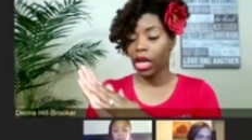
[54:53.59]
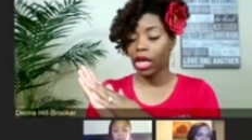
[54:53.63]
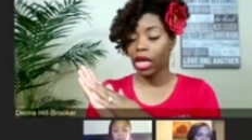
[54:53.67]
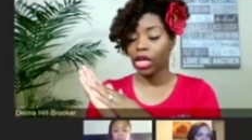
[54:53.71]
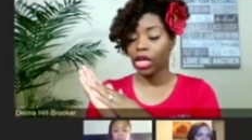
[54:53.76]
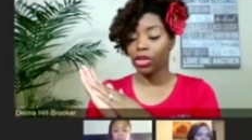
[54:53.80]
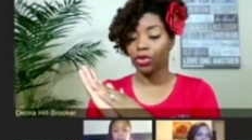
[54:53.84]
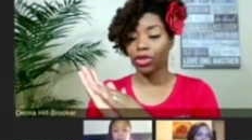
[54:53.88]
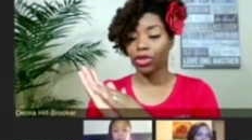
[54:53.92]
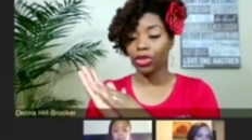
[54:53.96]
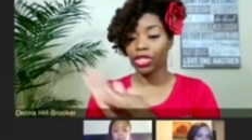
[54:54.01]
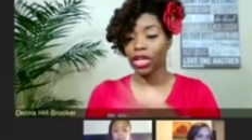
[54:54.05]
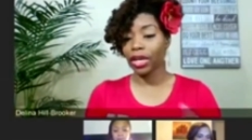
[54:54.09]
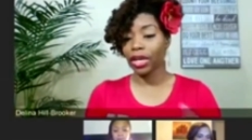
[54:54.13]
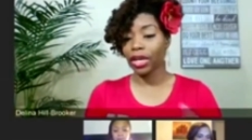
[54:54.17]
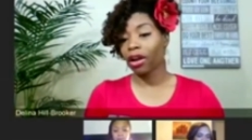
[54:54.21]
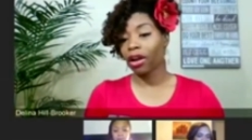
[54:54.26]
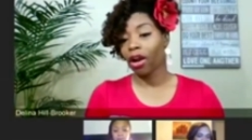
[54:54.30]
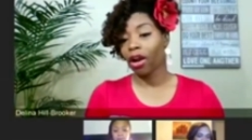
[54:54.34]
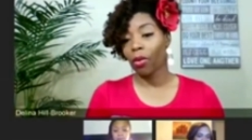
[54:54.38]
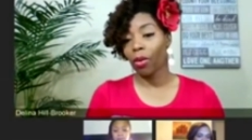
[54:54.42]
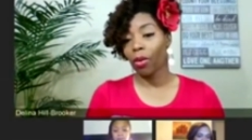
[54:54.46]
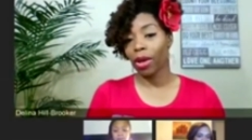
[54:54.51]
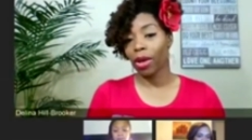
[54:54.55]
You can check out her
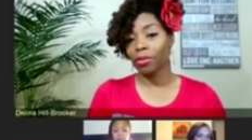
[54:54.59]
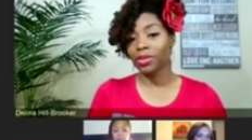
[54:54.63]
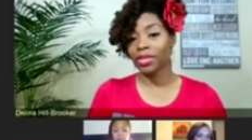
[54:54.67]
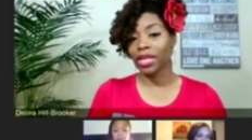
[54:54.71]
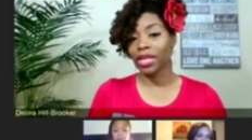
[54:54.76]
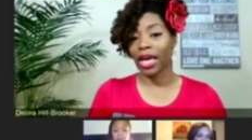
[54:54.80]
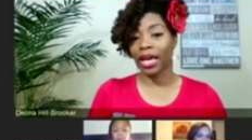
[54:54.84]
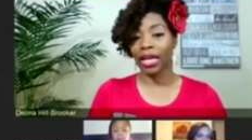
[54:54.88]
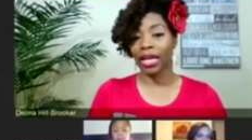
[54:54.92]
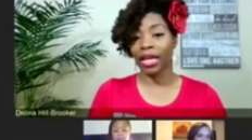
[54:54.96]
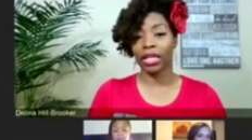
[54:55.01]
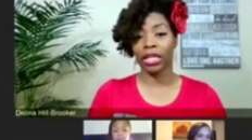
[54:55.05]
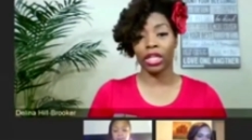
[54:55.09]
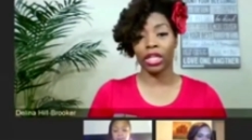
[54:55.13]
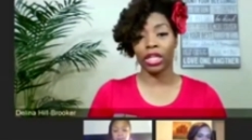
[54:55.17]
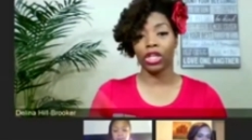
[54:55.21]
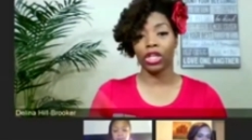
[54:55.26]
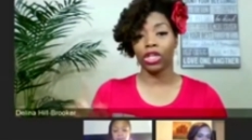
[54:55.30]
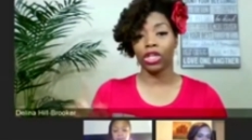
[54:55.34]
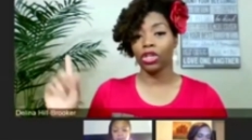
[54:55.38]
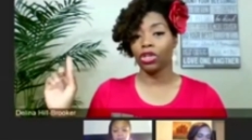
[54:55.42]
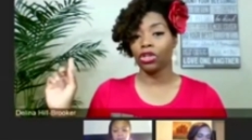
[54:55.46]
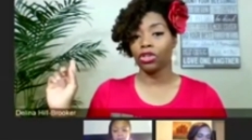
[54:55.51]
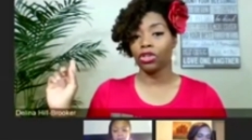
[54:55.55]
website
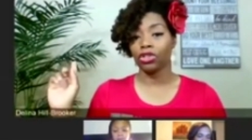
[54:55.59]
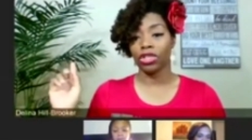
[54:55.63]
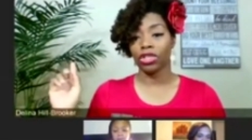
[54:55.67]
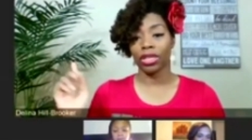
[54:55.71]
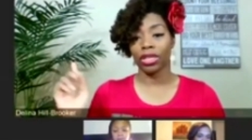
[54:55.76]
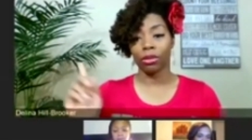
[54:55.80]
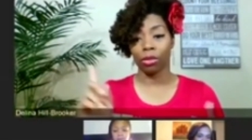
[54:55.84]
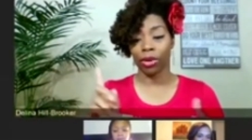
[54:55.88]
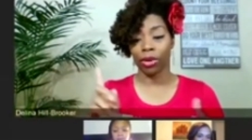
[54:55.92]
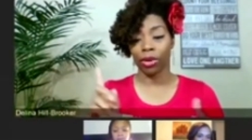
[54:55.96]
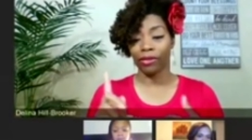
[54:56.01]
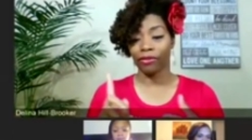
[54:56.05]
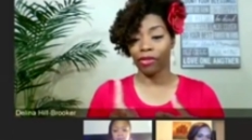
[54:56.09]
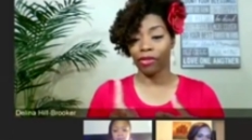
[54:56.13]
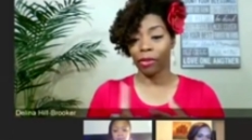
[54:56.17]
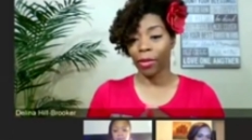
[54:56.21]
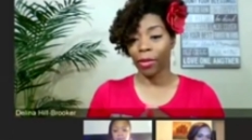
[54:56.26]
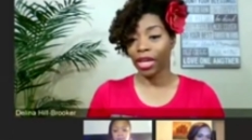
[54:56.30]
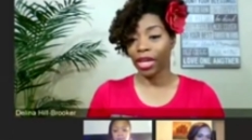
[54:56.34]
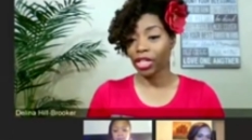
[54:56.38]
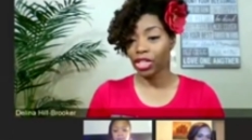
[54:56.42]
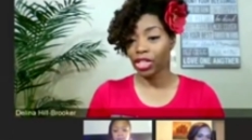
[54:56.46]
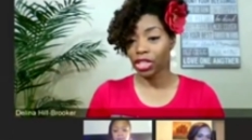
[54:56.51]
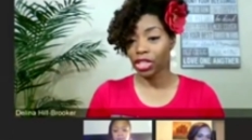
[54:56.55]
to get more
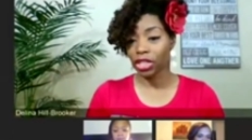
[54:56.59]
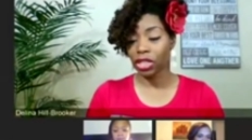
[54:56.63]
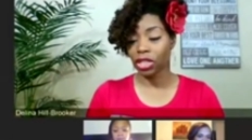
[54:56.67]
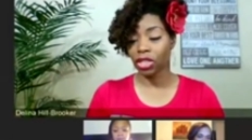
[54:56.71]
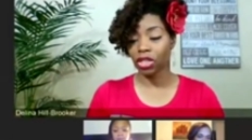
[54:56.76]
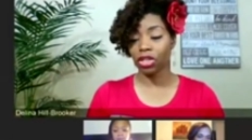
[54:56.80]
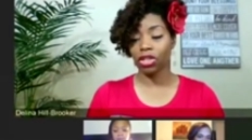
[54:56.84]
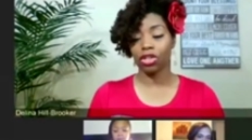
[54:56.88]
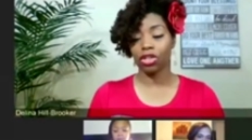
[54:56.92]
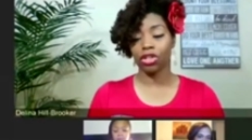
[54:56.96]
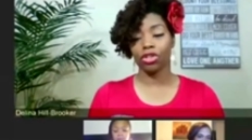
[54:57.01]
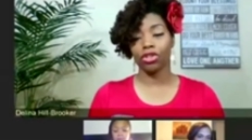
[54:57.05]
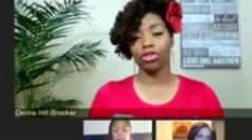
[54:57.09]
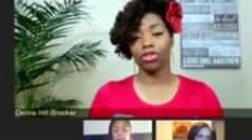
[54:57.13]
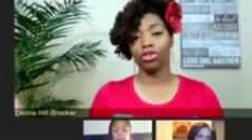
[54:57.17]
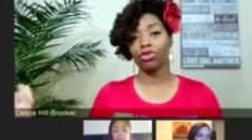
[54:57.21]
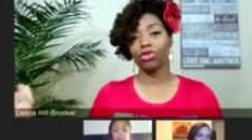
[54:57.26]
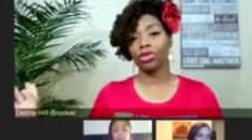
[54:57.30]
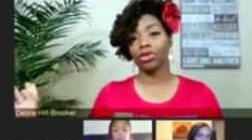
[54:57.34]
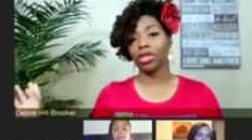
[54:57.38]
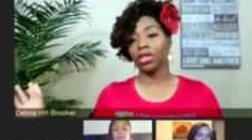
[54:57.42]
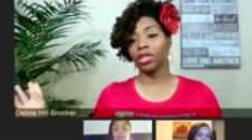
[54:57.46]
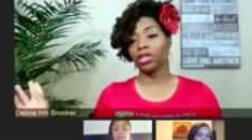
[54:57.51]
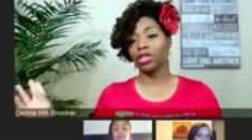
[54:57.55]
information. You
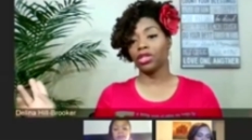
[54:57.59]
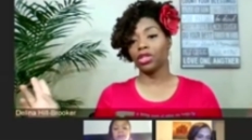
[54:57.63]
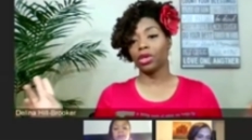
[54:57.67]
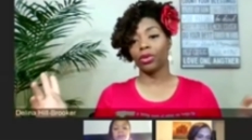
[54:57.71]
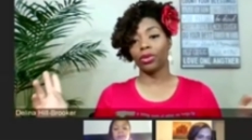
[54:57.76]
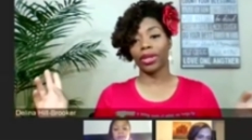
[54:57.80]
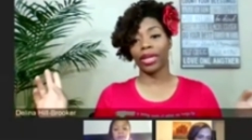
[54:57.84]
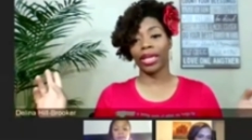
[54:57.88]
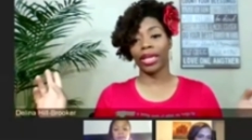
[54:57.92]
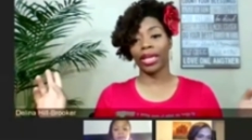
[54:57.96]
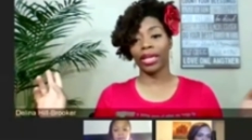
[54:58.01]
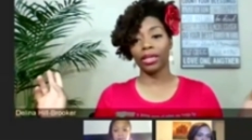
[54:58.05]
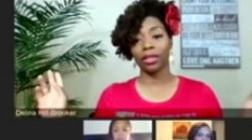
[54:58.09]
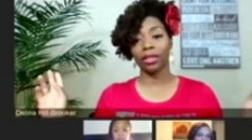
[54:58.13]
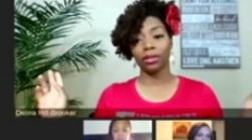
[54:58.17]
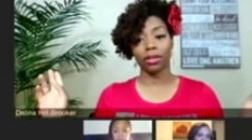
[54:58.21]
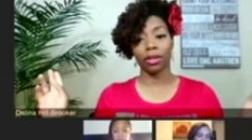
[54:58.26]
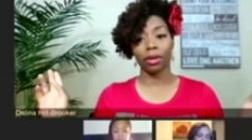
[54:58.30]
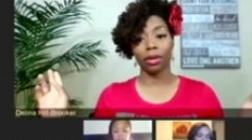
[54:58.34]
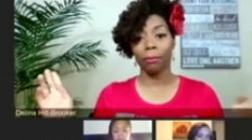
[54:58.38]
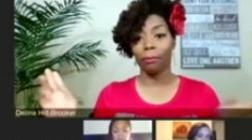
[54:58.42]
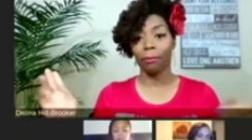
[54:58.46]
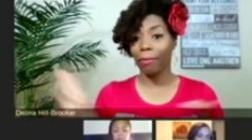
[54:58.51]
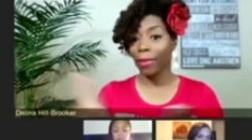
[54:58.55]
can donate
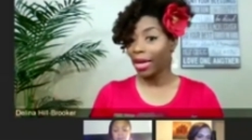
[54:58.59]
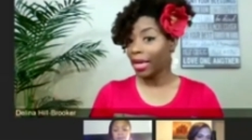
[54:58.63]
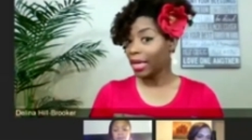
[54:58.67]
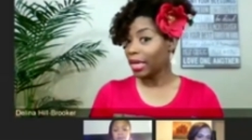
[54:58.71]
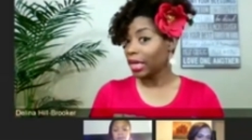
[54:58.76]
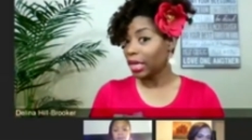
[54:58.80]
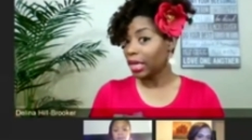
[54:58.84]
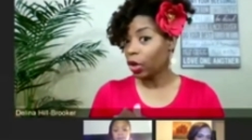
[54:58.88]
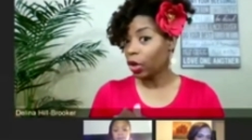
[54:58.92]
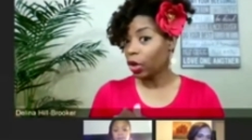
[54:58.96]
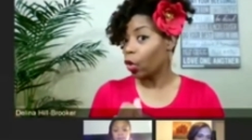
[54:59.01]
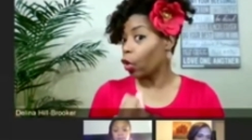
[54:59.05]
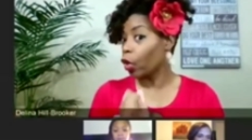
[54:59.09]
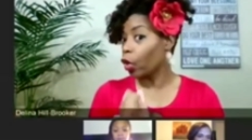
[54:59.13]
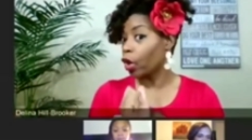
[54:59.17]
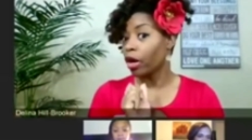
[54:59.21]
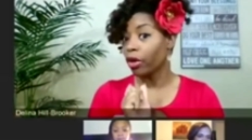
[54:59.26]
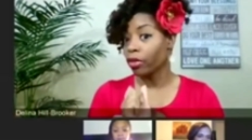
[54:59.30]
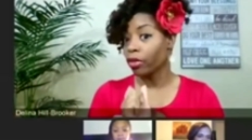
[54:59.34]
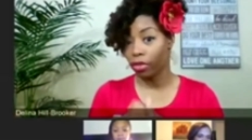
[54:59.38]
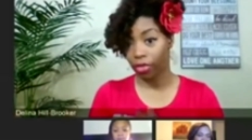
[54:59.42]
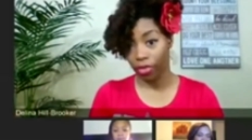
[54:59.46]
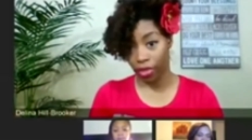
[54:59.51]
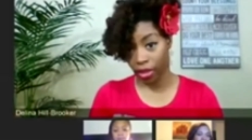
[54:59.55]
money or
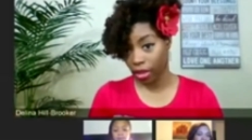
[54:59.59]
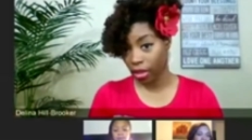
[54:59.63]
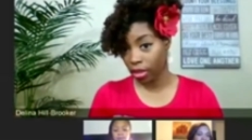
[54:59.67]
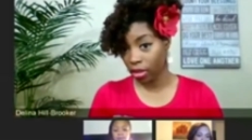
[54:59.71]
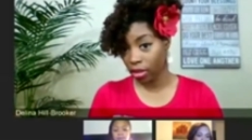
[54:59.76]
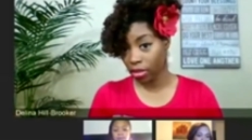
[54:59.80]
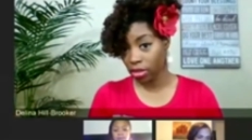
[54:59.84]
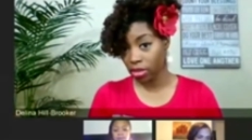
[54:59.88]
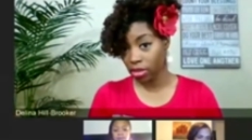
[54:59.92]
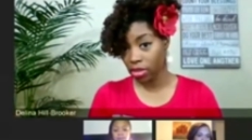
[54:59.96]
other things.